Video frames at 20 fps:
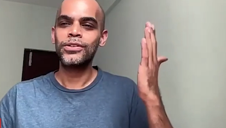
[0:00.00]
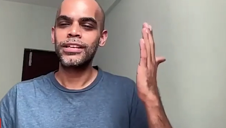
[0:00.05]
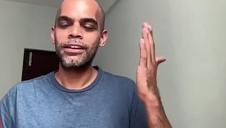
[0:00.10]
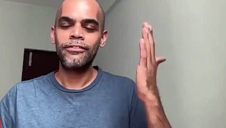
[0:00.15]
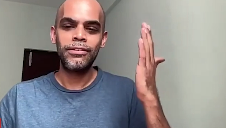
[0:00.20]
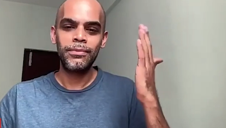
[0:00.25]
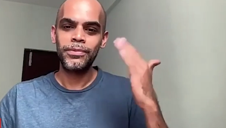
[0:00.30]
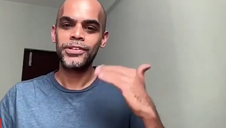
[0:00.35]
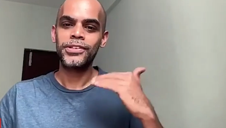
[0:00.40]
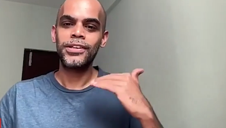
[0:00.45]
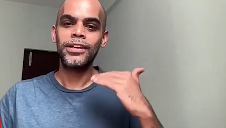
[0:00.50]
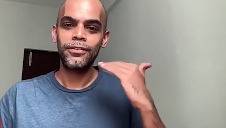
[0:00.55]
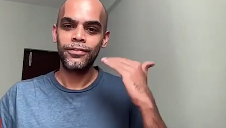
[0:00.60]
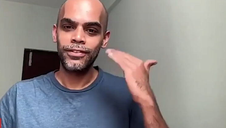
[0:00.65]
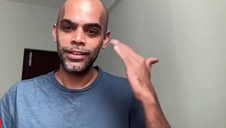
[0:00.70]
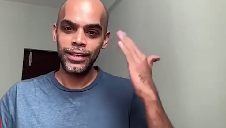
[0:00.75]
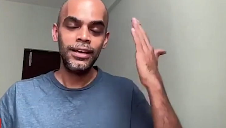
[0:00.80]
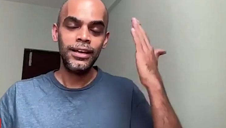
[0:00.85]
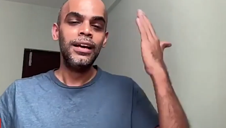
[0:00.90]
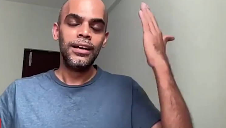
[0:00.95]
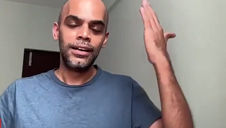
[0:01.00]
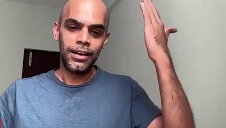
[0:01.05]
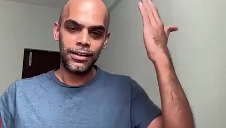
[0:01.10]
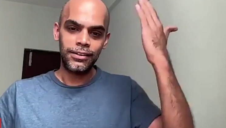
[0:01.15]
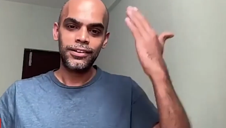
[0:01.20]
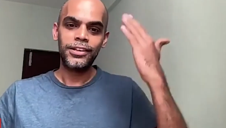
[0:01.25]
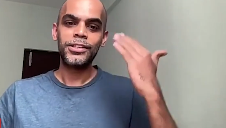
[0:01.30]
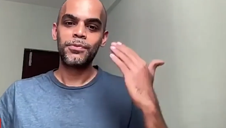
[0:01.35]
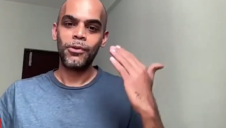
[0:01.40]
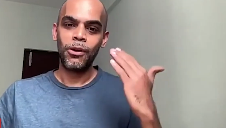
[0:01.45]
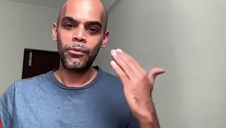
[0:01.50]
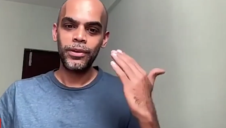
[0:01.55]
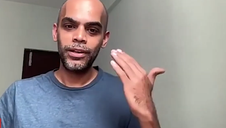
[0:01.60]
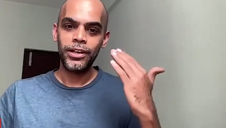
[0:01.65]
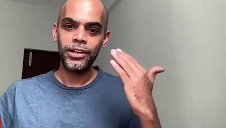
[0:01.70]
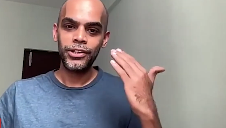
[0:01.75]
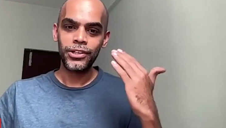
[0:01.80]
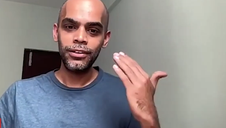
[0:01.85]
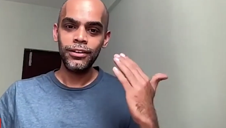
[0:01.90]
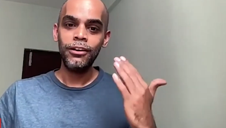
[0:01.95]
7% of the country's
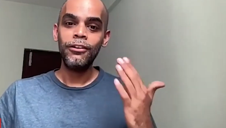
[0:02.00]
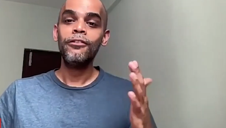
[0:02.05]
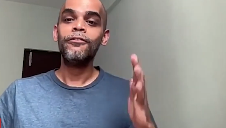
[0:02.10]
population.